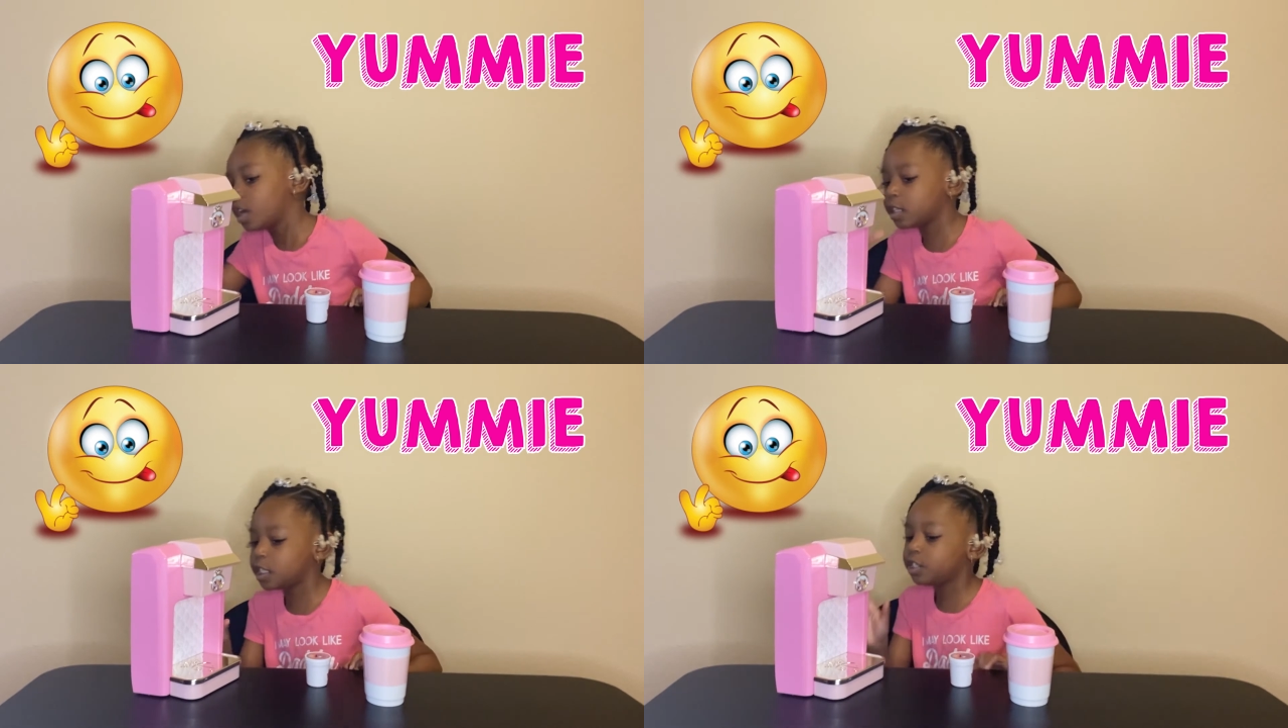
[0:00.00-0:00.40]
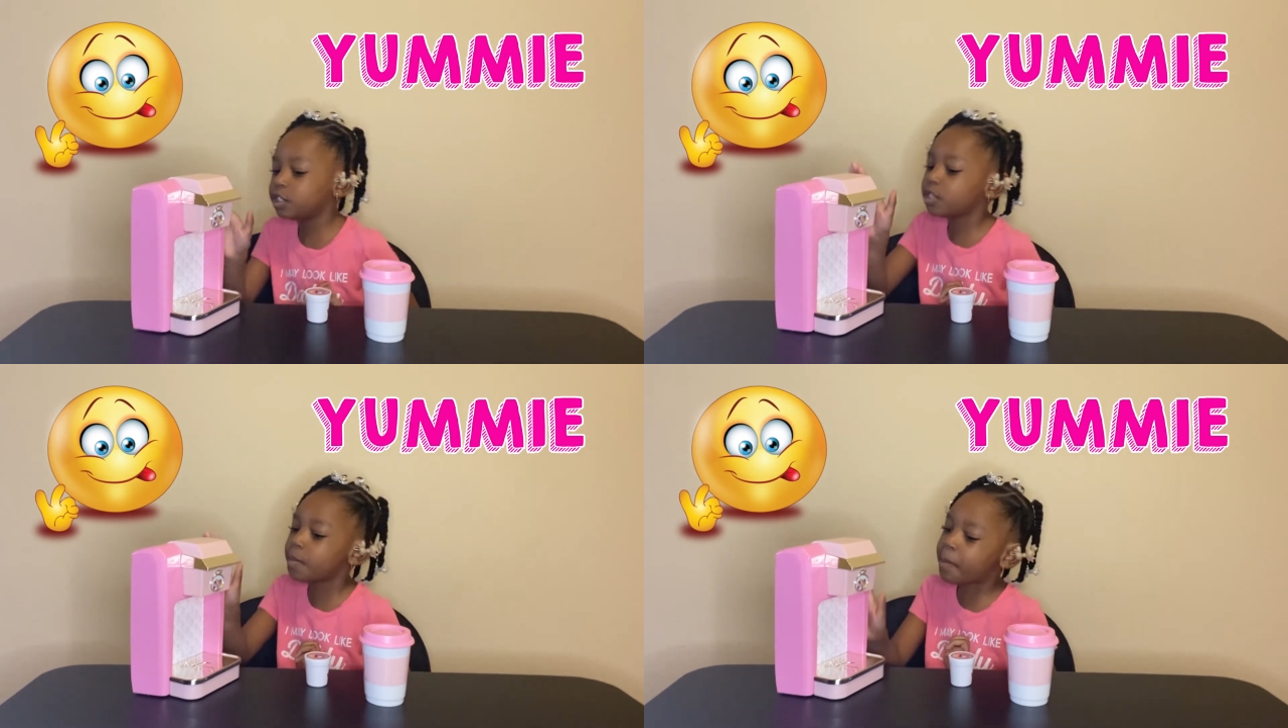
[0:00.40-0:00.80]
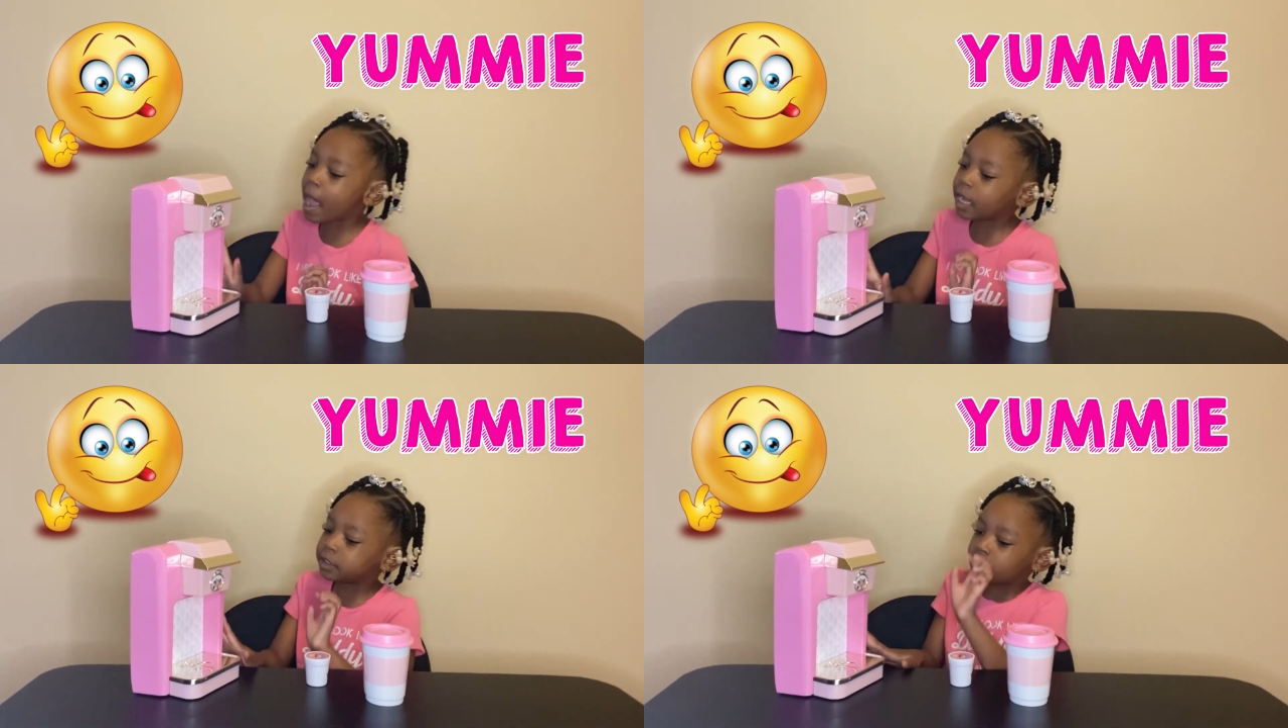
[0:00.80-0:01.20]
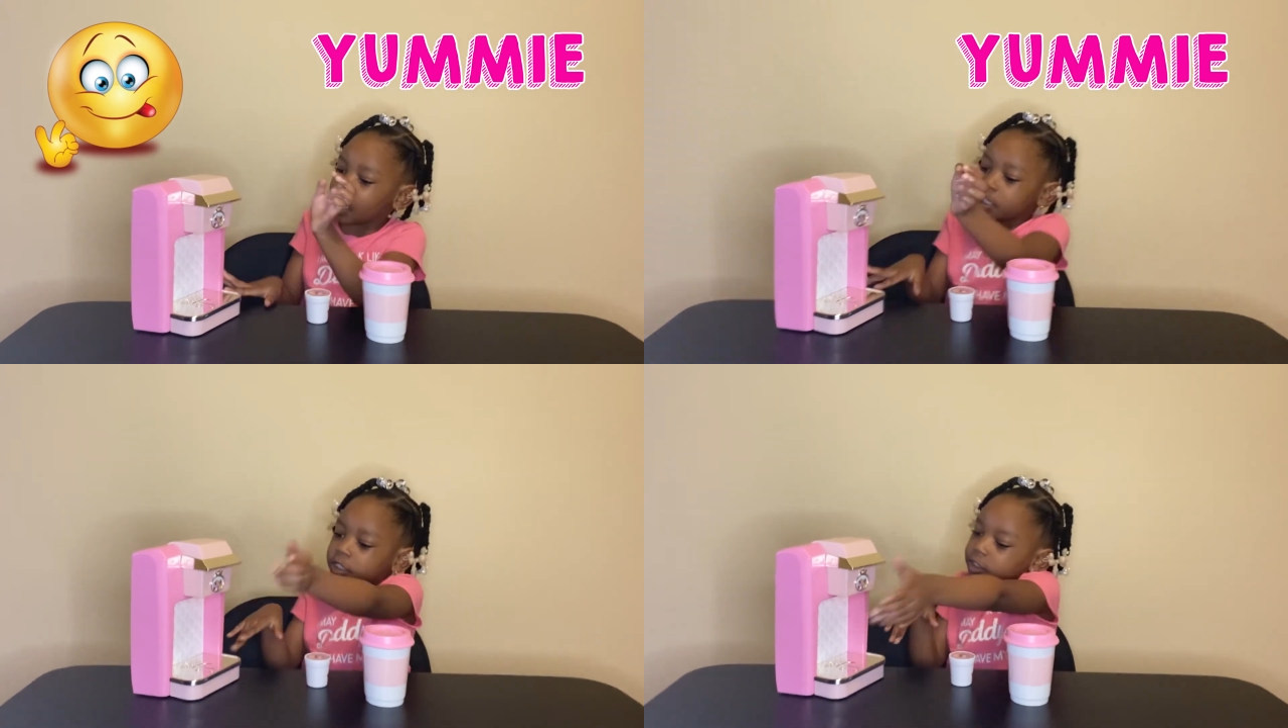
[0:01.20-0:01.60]
and this is the back
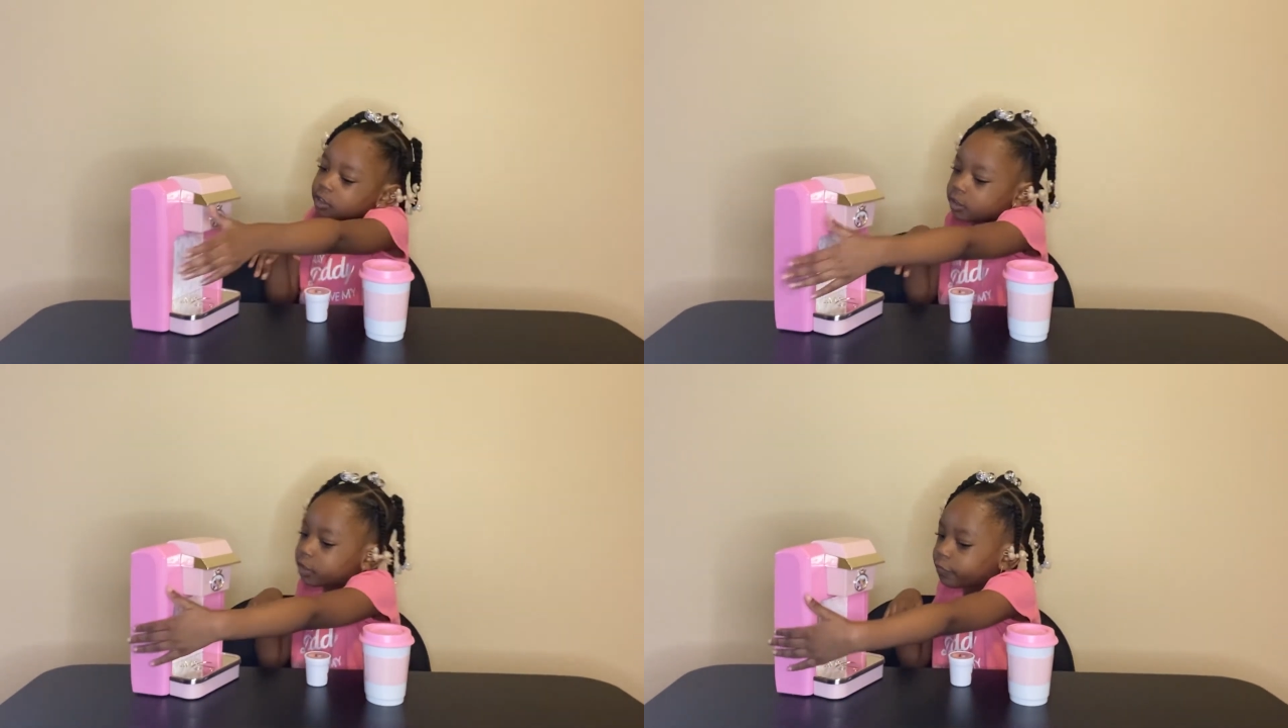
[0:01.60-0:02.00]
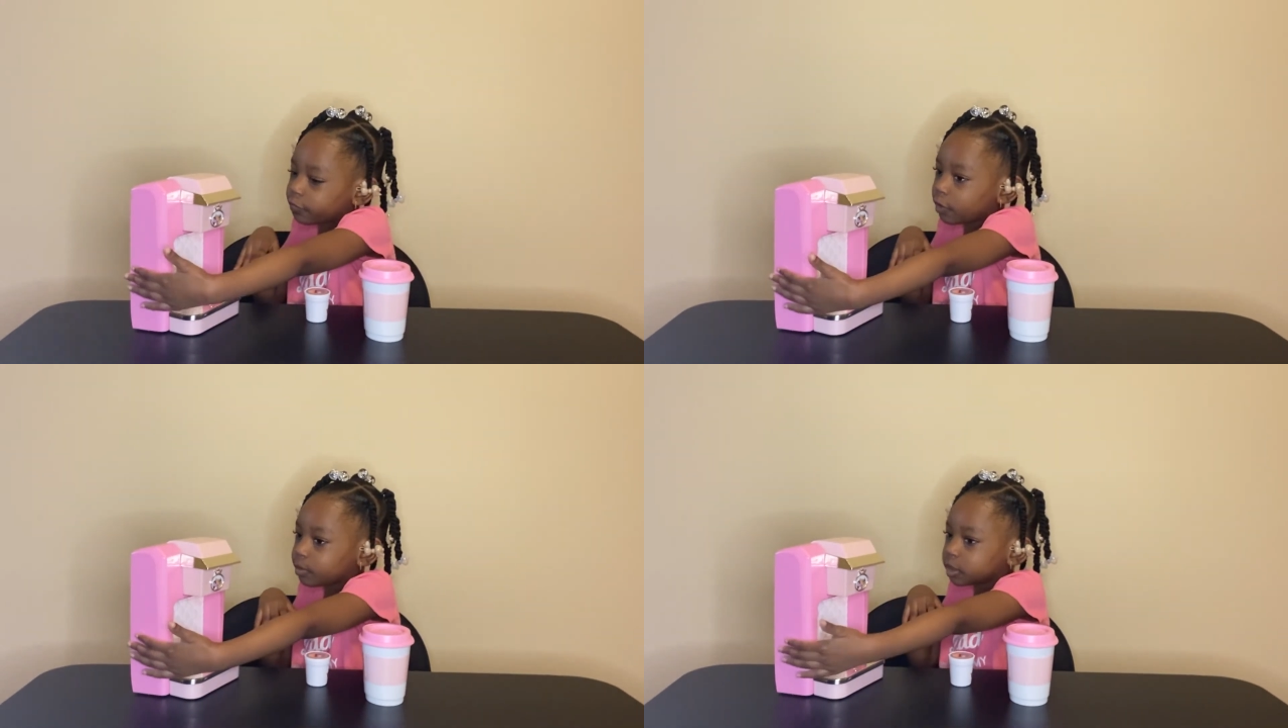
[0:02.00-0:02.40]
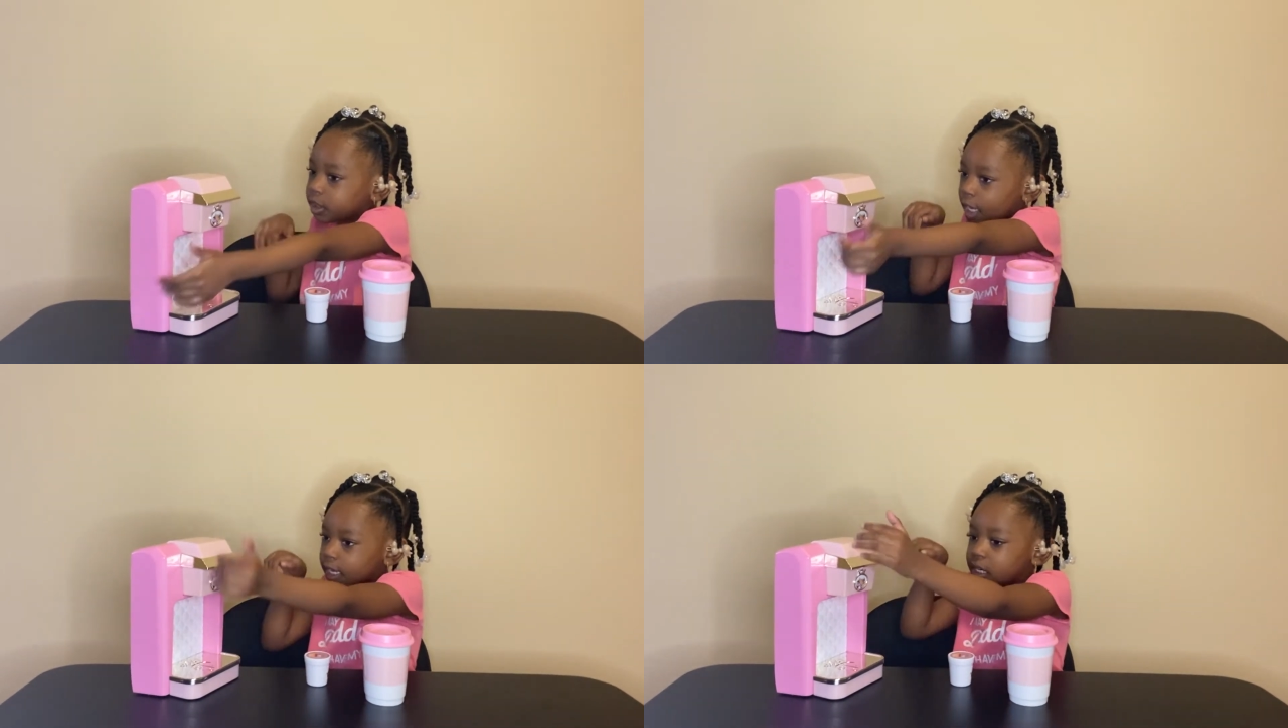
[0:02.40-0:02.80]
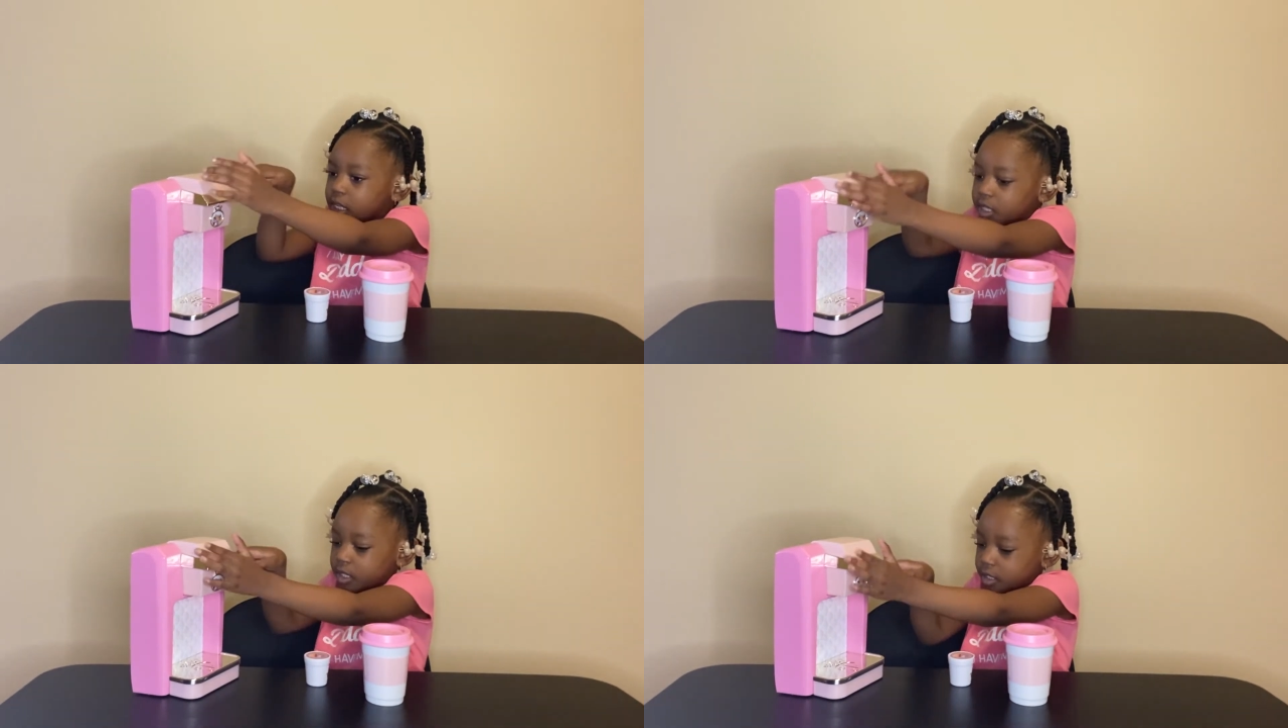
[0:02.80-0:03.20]
side, and this is the front side,
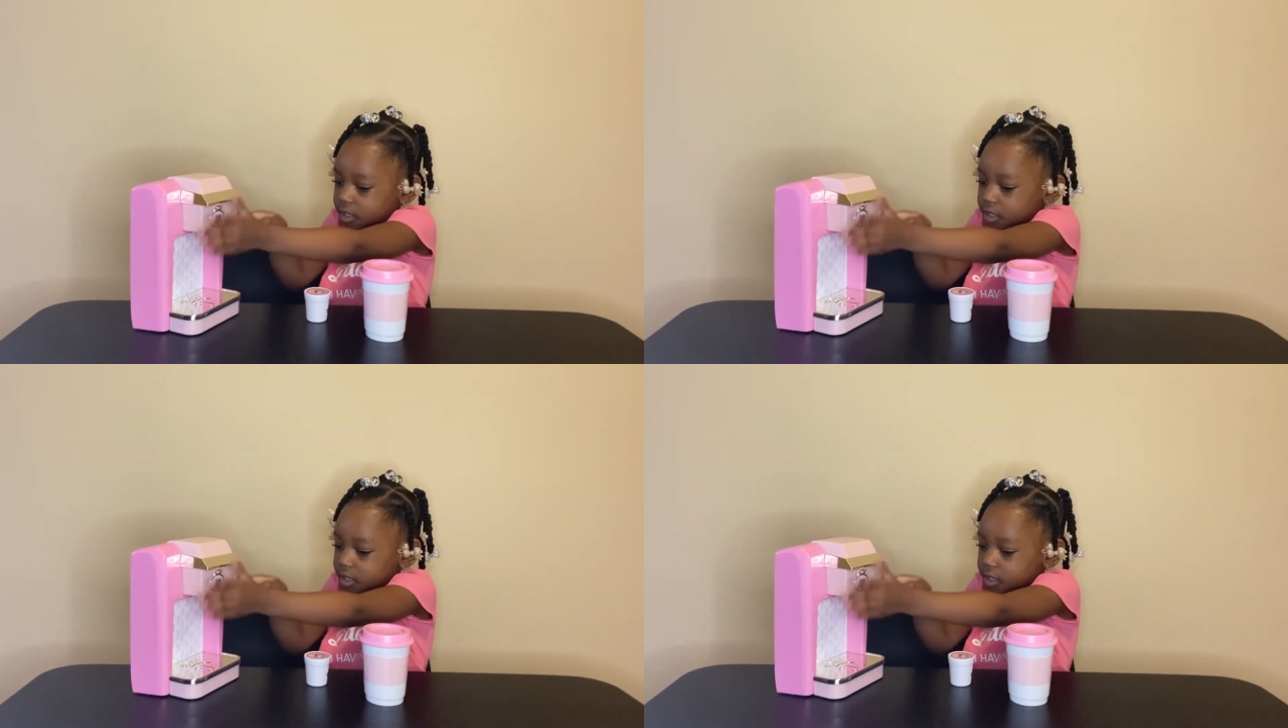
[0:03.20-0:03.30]
and